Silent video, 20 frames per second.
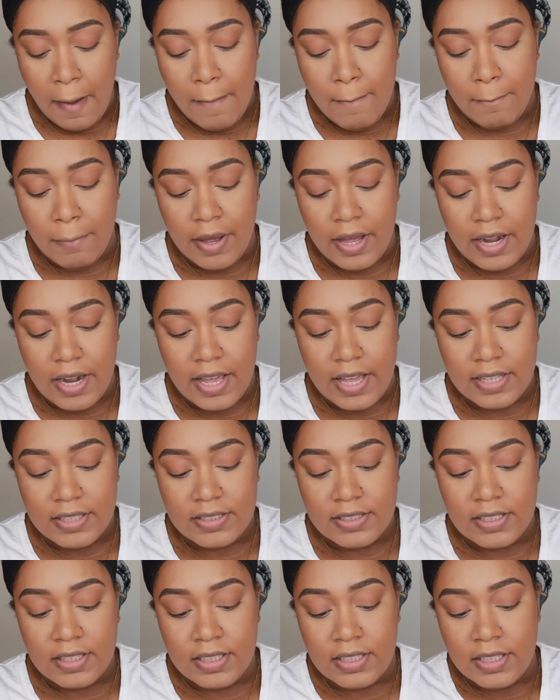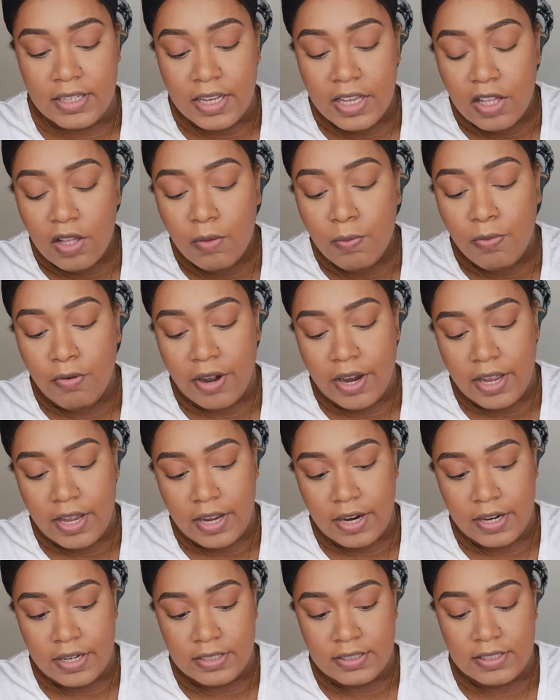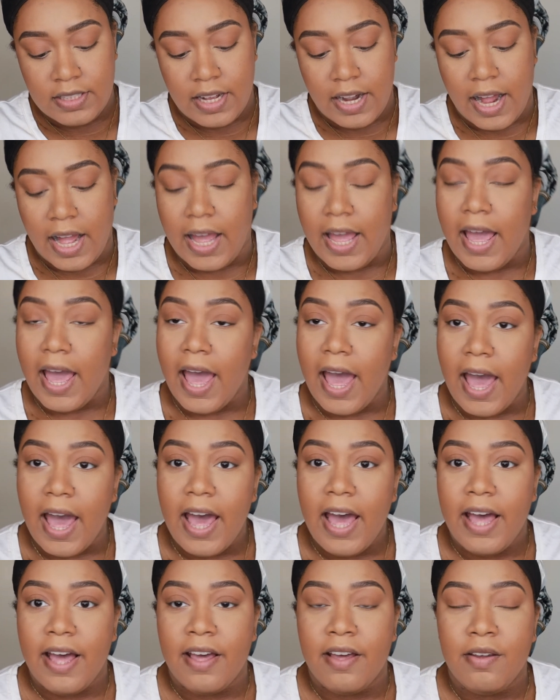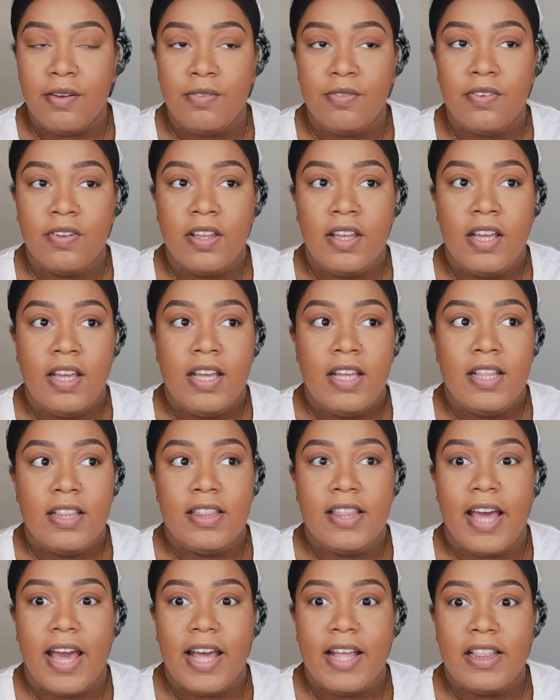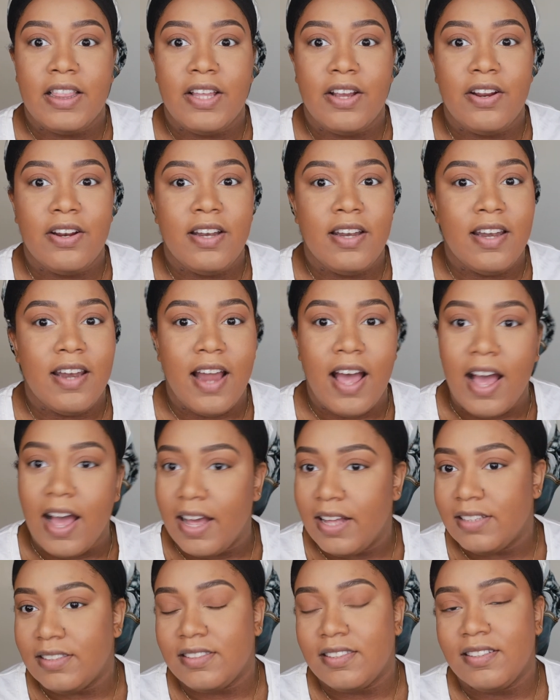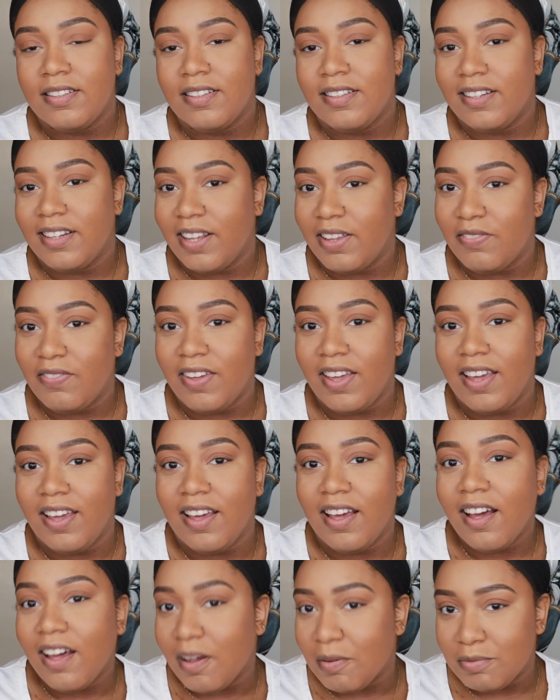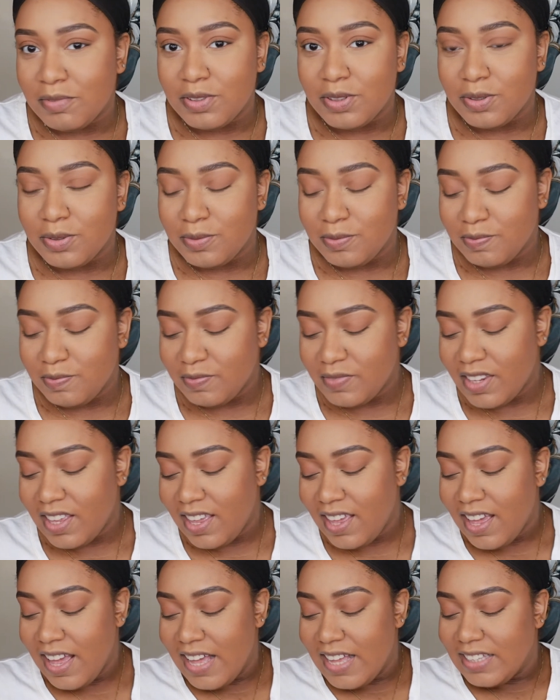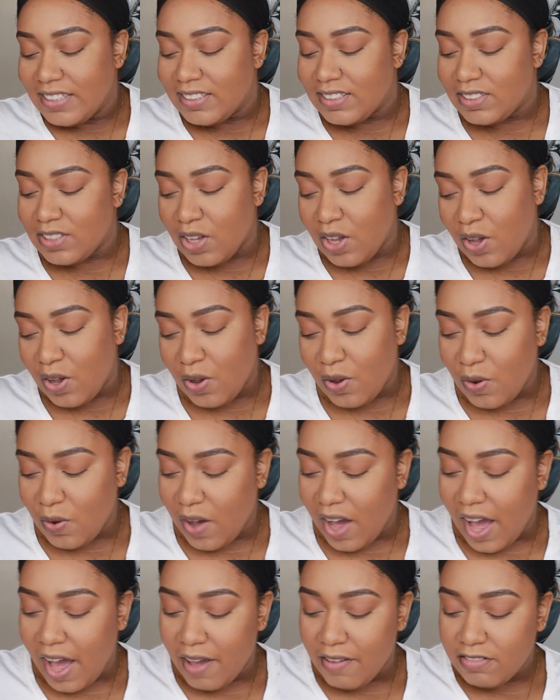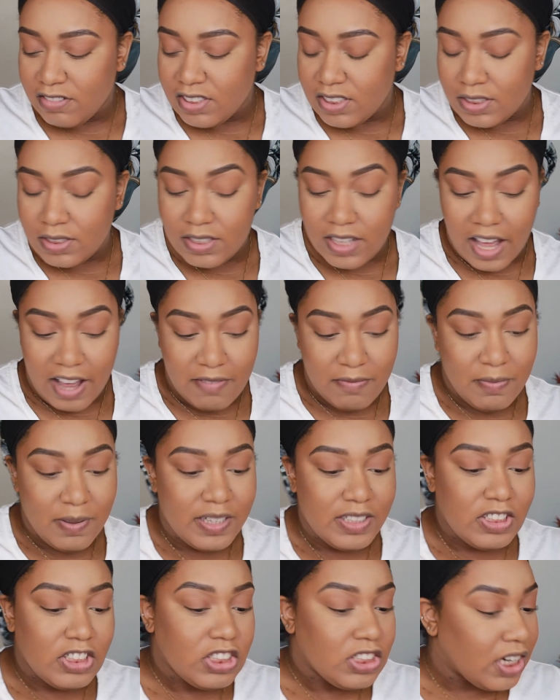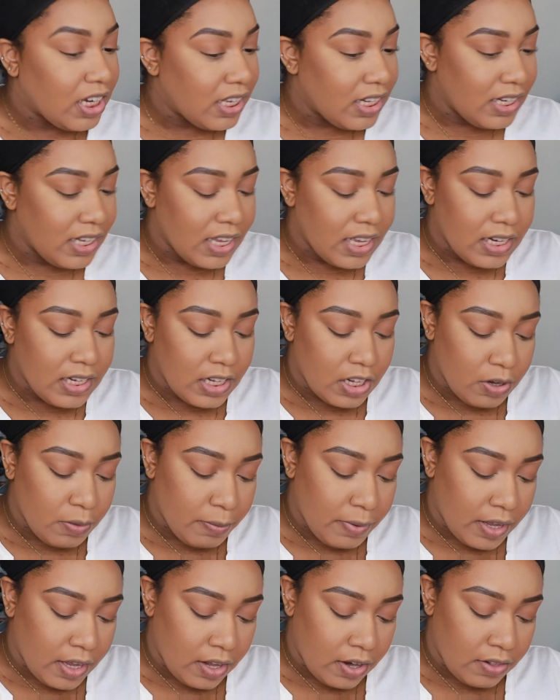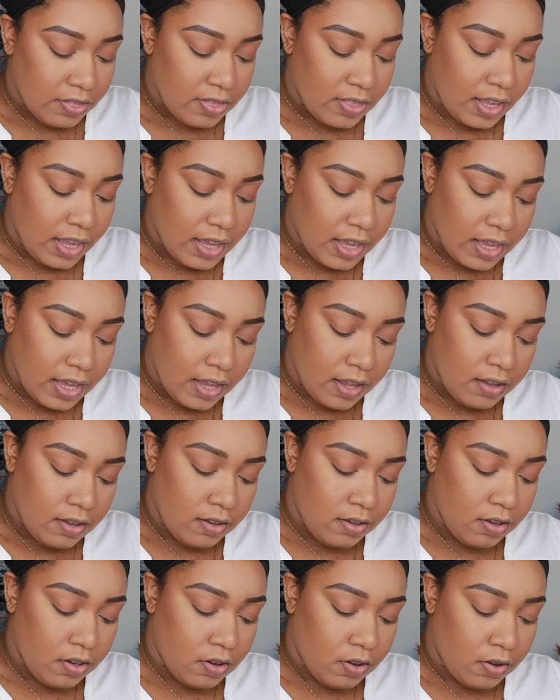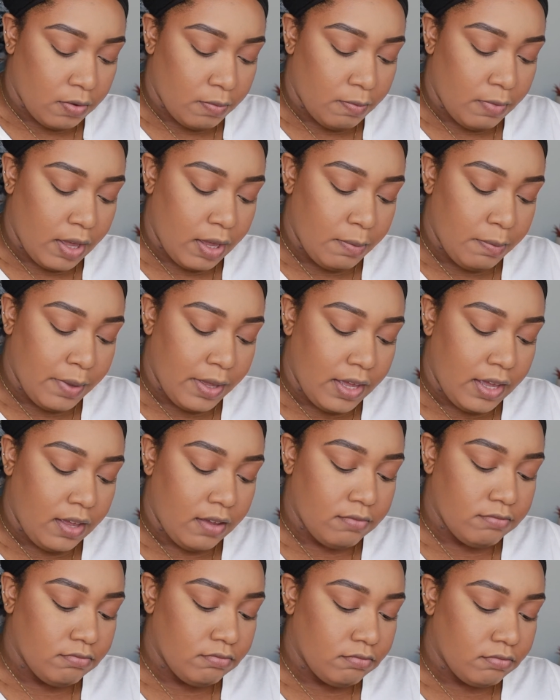but it's the deal breakers that I have that they're not living up to. So I've just, I've been struggling a little bit, thinking, you know, maybe